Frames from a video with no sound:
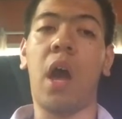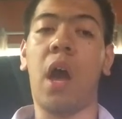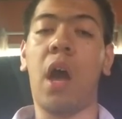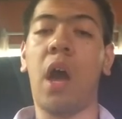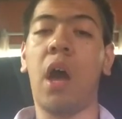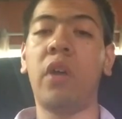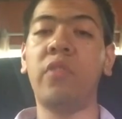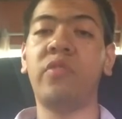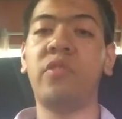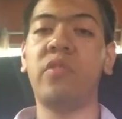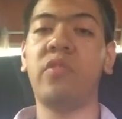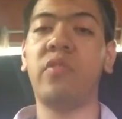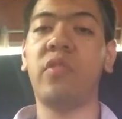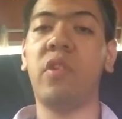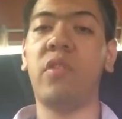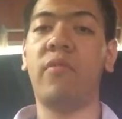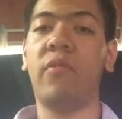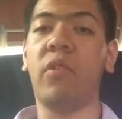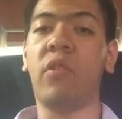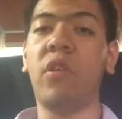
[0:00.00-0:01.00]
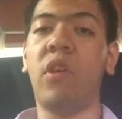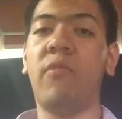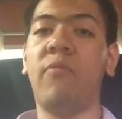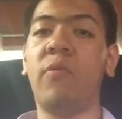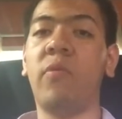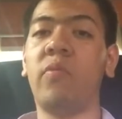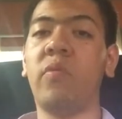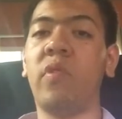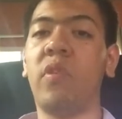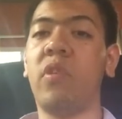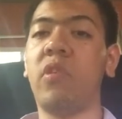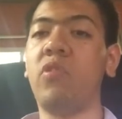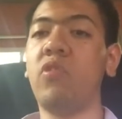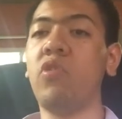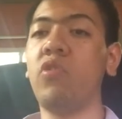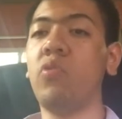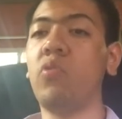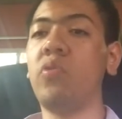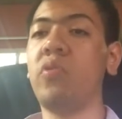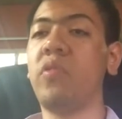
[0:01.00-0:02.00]
I just gave him the
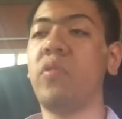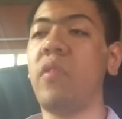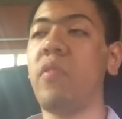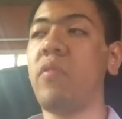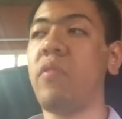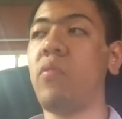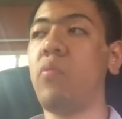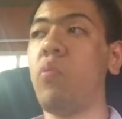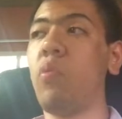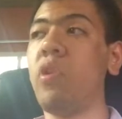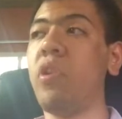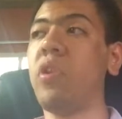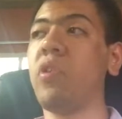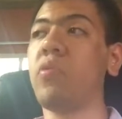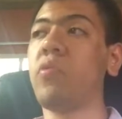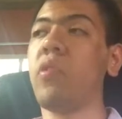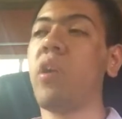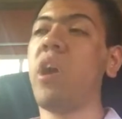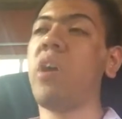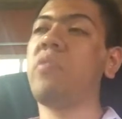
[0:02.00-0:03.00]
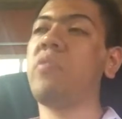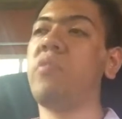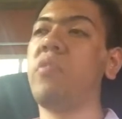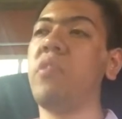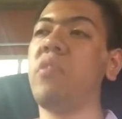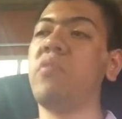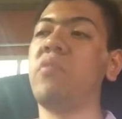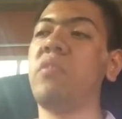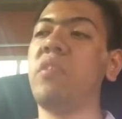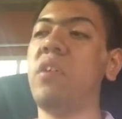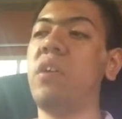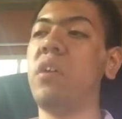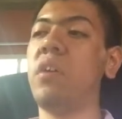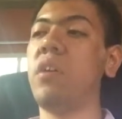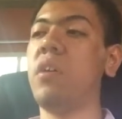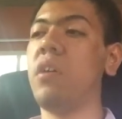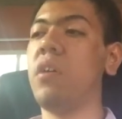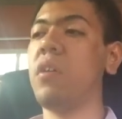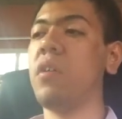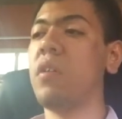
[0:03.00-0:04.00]
use the 3D classet
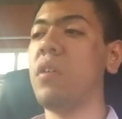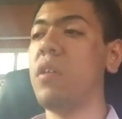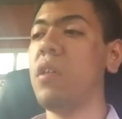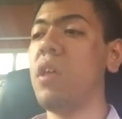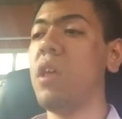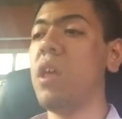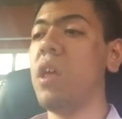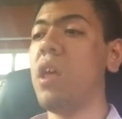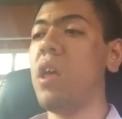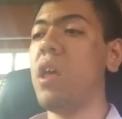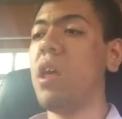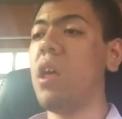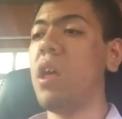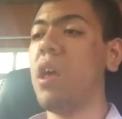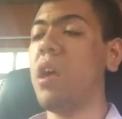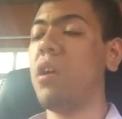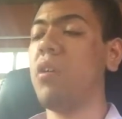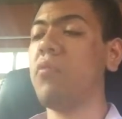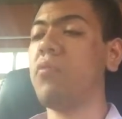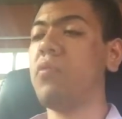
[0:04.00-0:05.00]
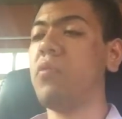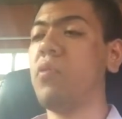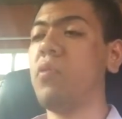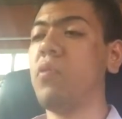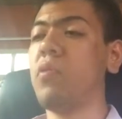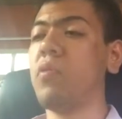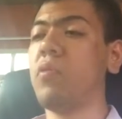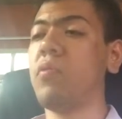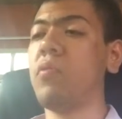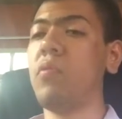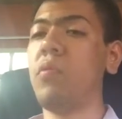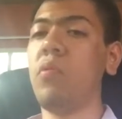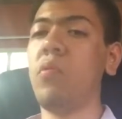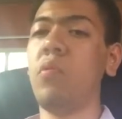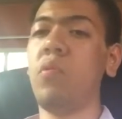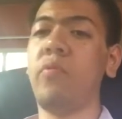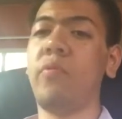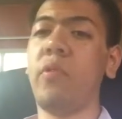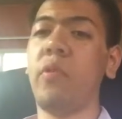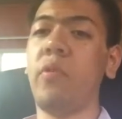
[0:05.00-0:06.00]
into a
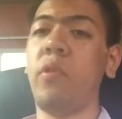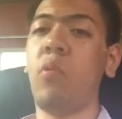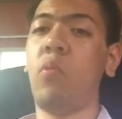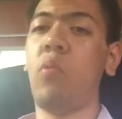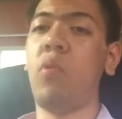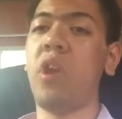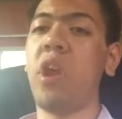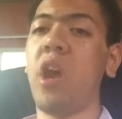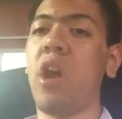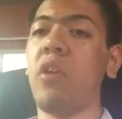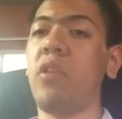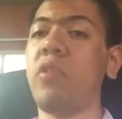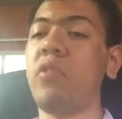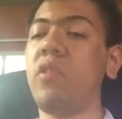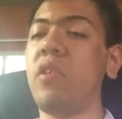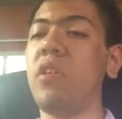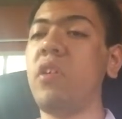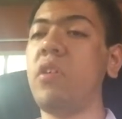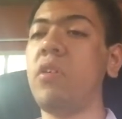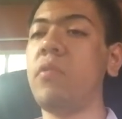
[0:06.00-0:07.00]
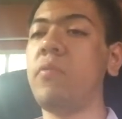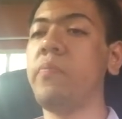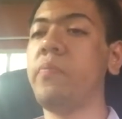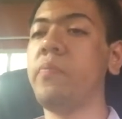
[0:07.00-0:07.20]
crew for the reality.